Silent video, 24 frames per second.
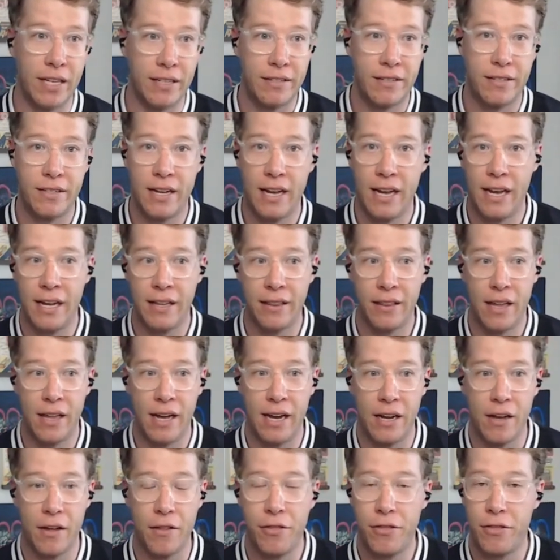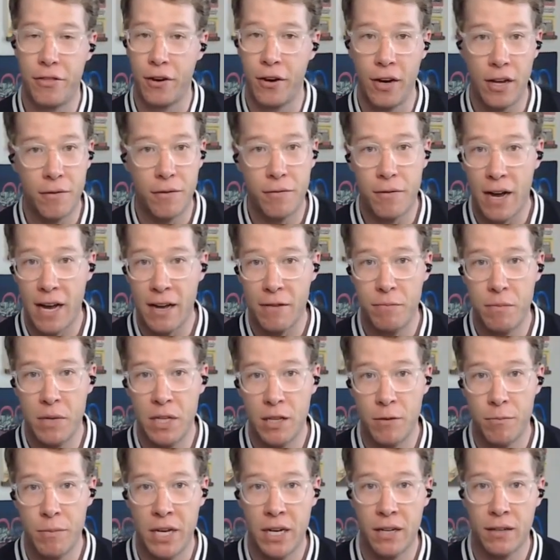let's say like a
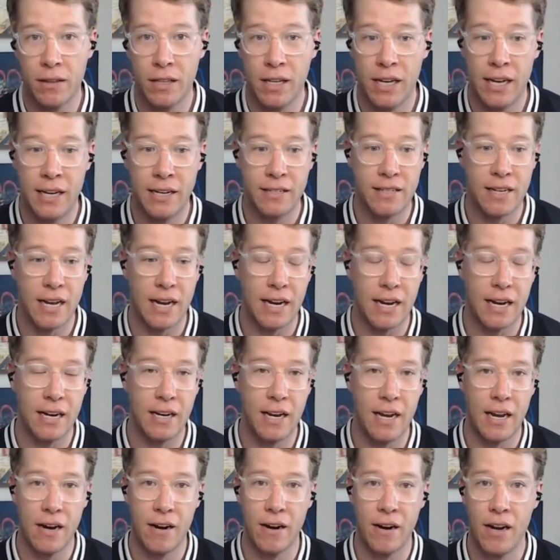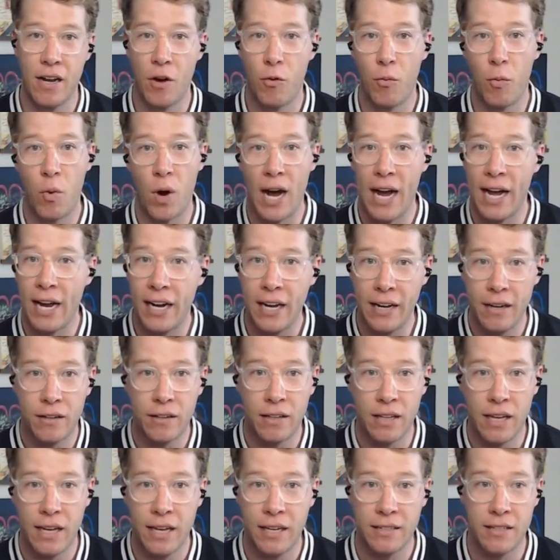35mm lens. I can carry a wide
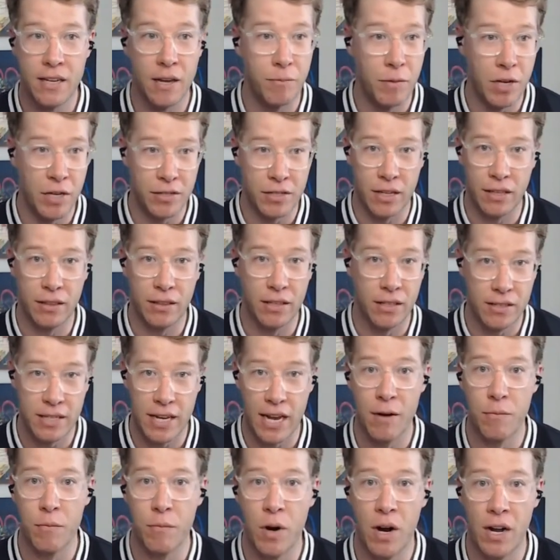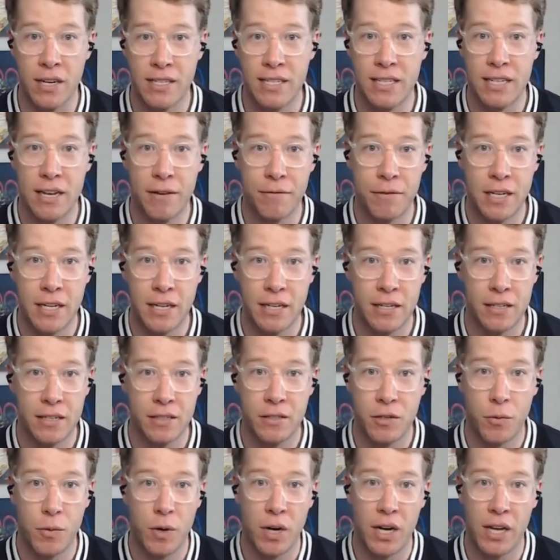angle lens. I'm using the Tamron
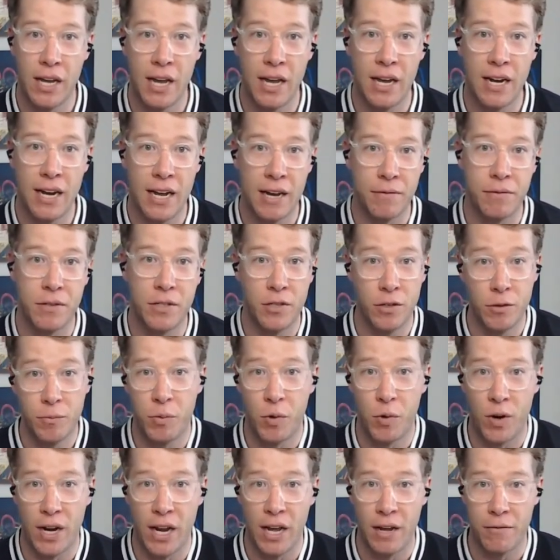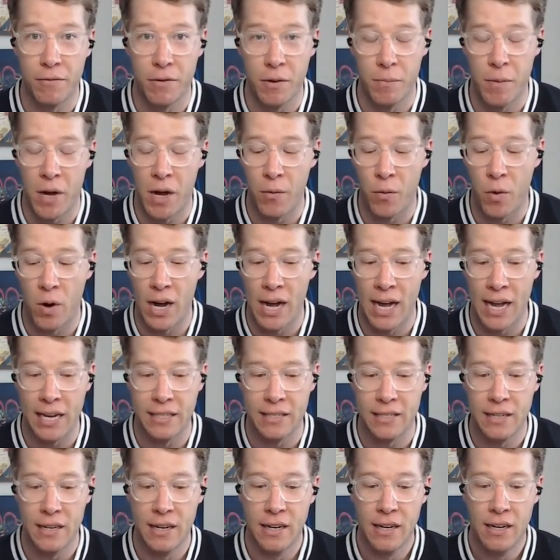17-28 f2.8 for my
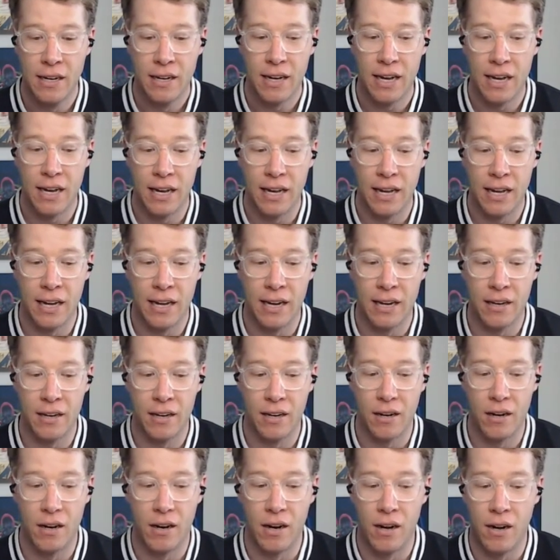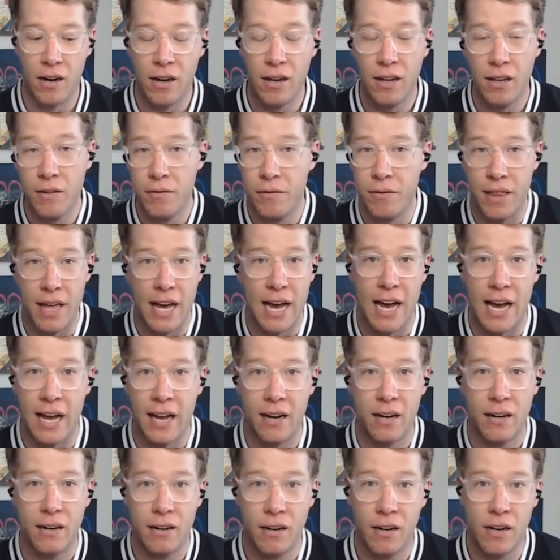wides. And all of
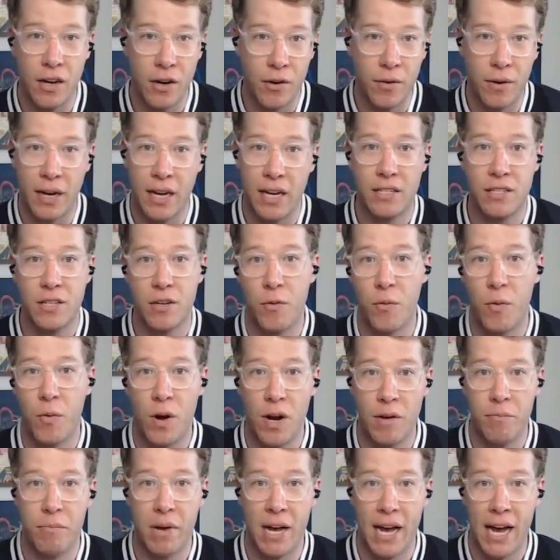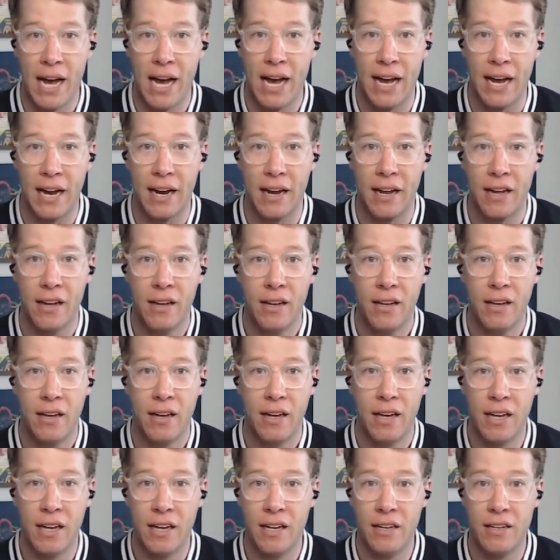that going into one bag
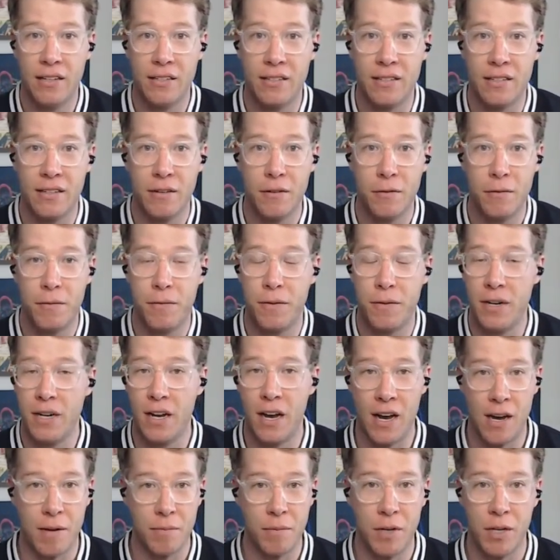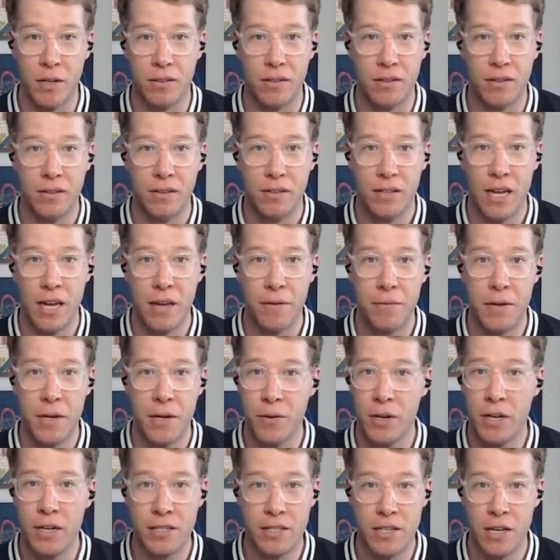is phenomenal. If you
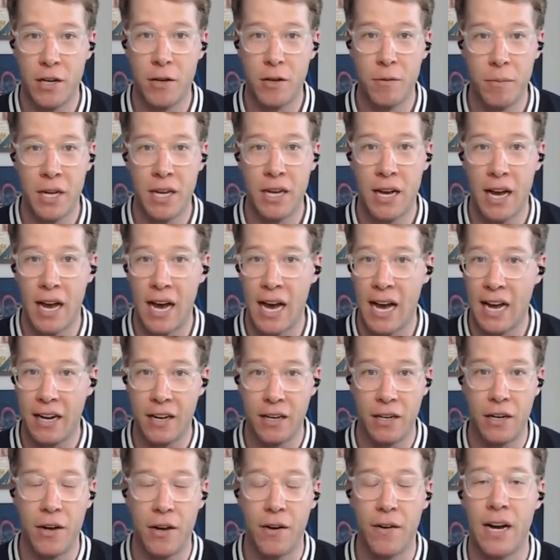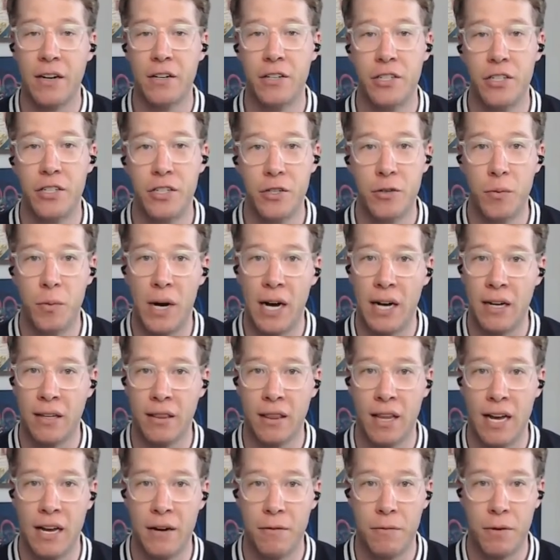were to tell me I could go out and shoot
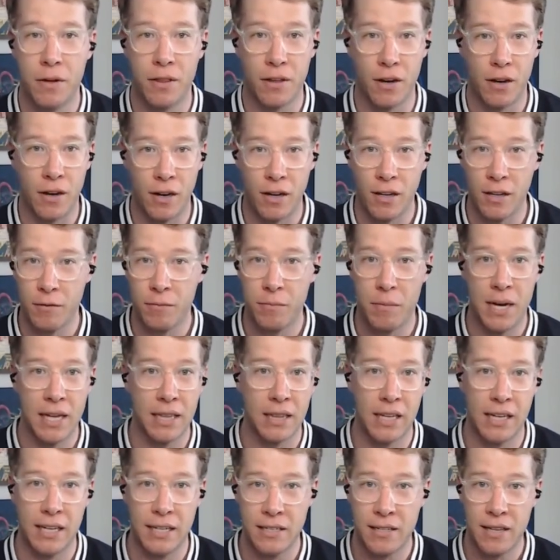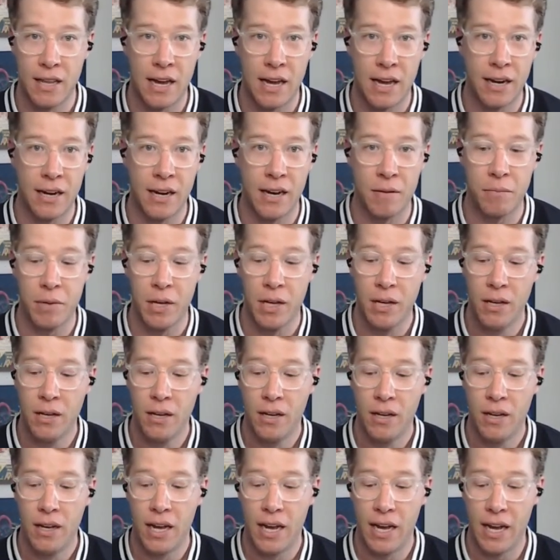wildlife with all of my lens lineup
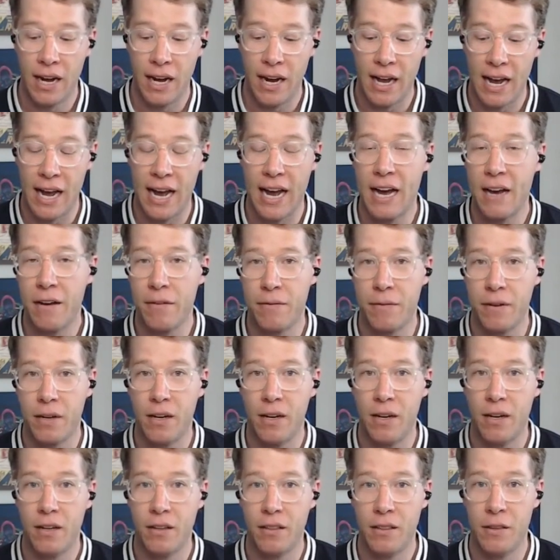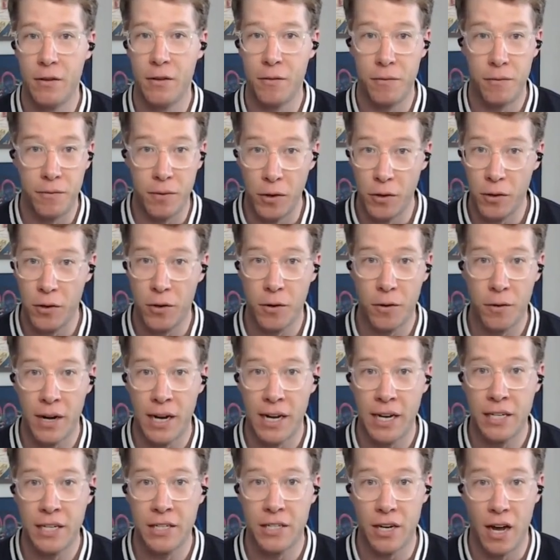and have the focal
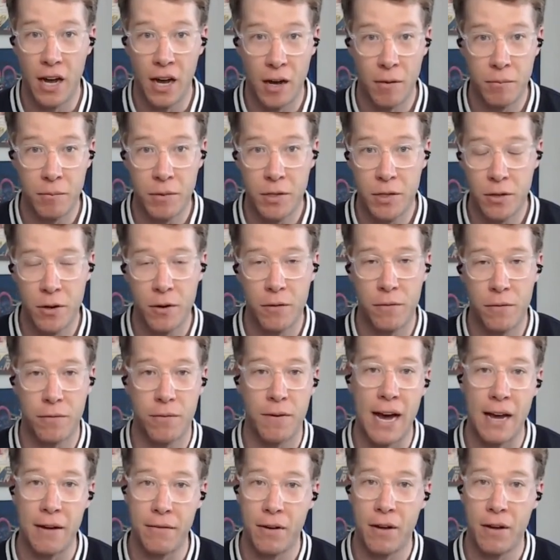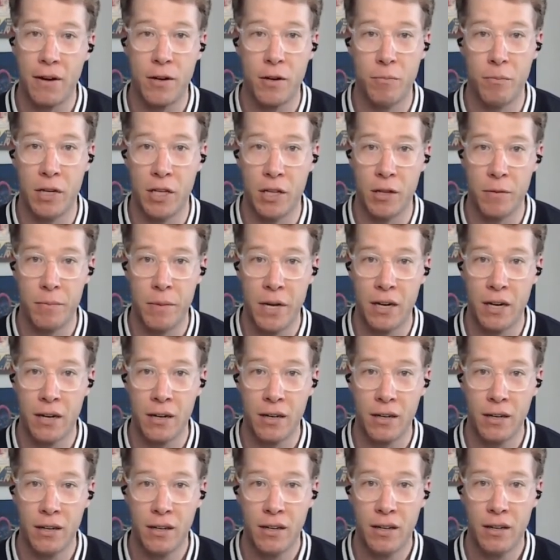range up to a
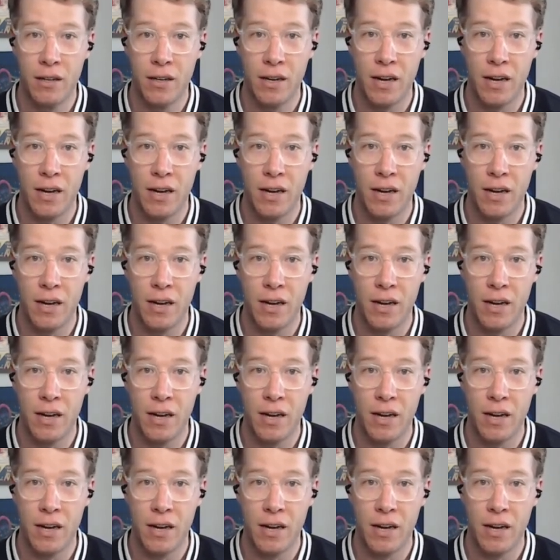500mm,